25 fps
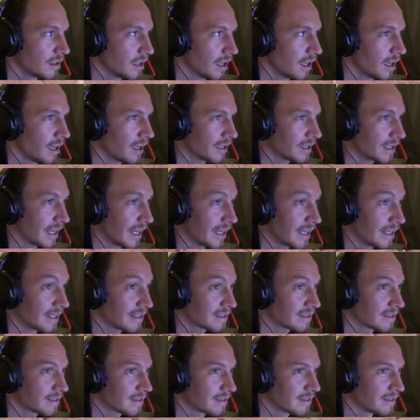Yeah, I get
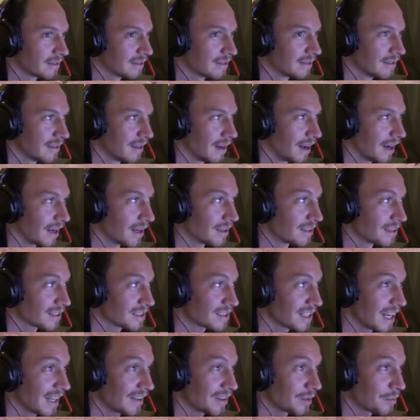it. I
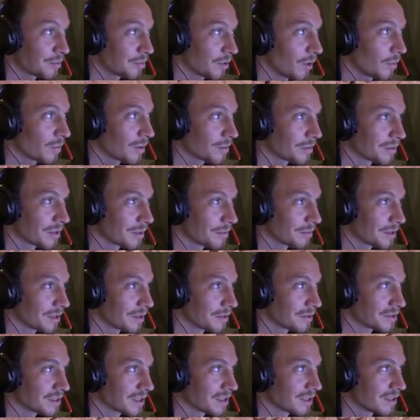understand the problem,
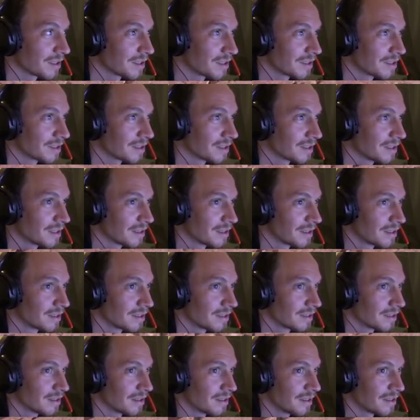computer.
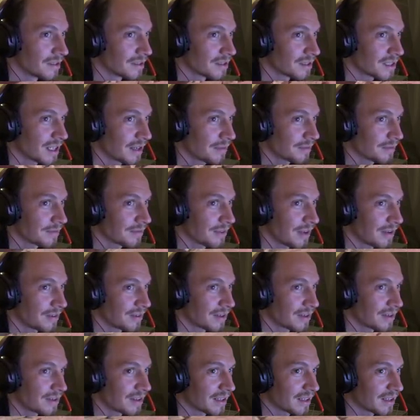Just haven't
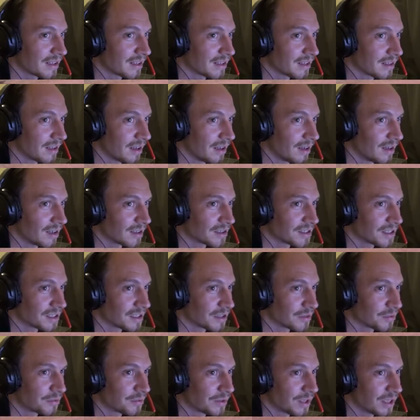found anything large
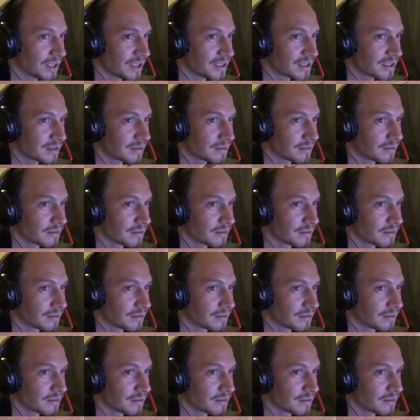enough really to...